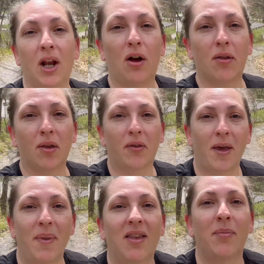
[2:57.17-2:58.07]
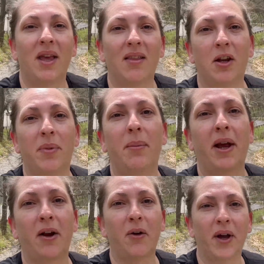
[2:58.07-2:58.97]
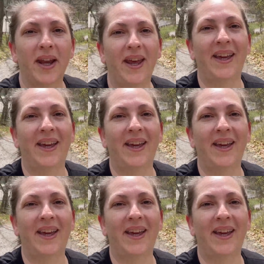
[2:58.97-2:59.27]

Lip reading: also that makes me a little bit paranoid.